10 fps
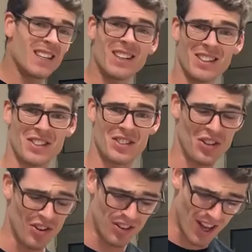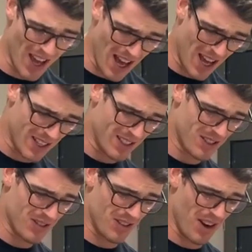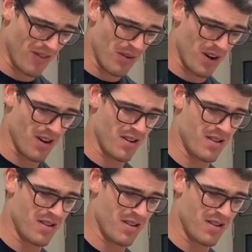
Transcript: Here it's gone. Ah, it's gone everywhere.